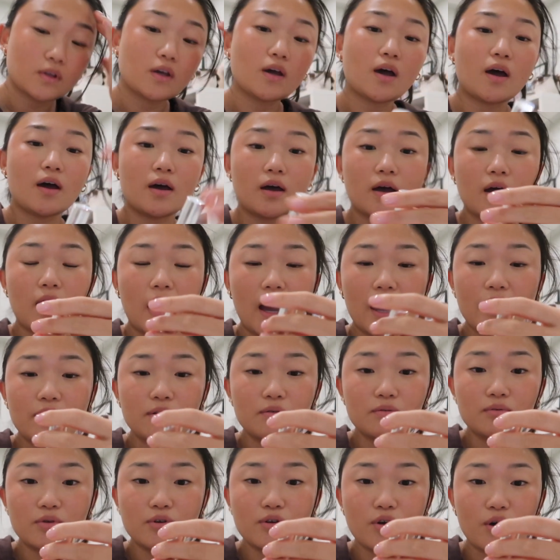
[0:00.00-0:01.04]
I
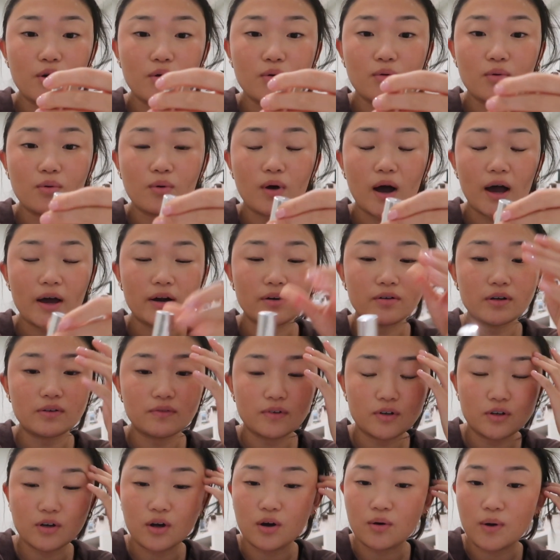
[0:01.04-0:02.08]
don't
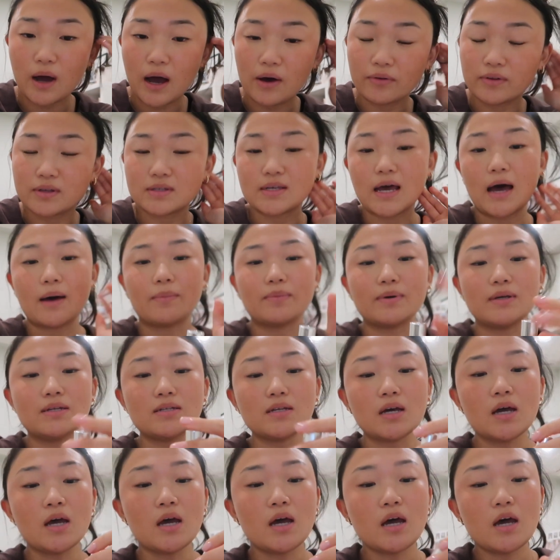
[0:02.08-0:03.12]
even know how this happened,
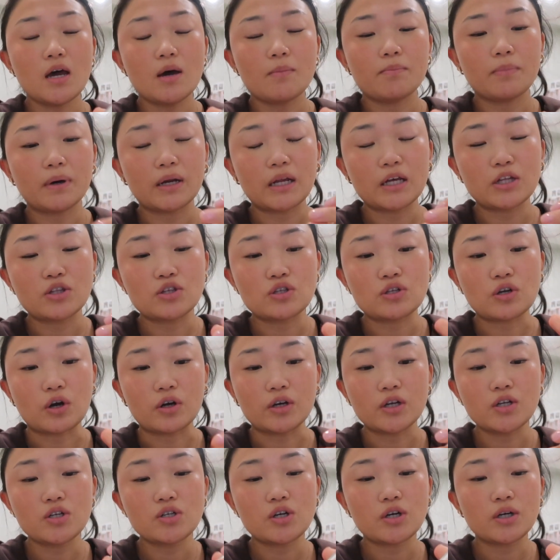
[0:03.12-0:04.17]
but it
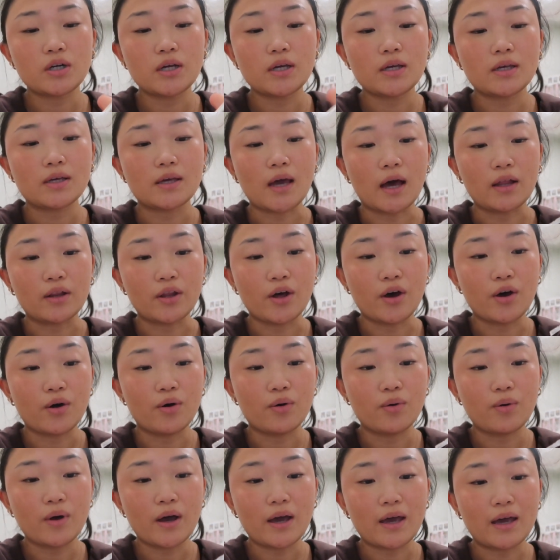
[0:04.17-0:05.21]
started turning
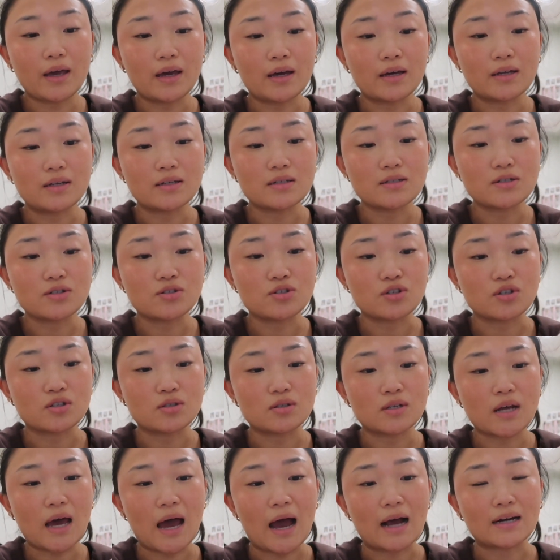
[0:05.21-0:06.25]
yellow and
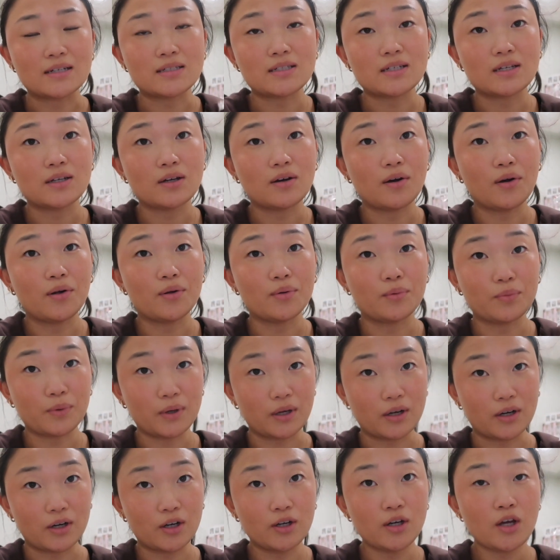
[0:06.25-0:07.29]
just acting all
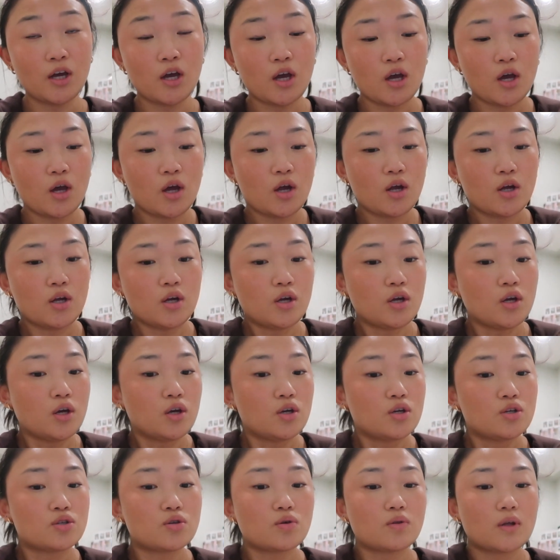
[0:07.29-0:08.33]
weird.
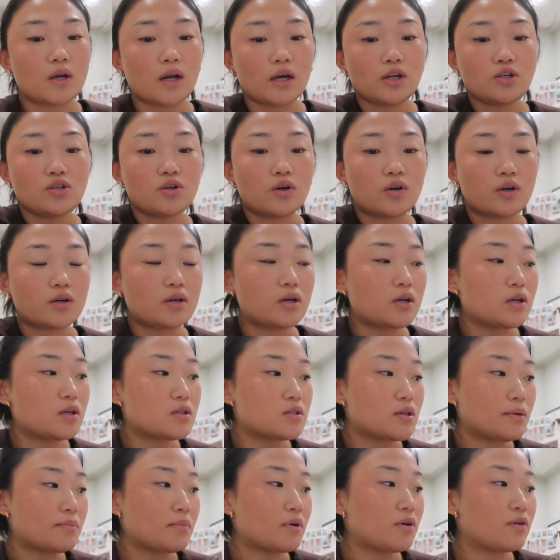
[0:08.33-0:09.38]
So then I took
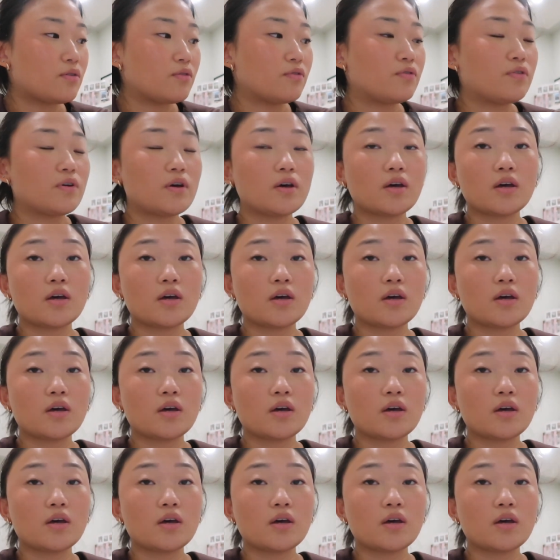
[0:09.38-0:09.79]
some of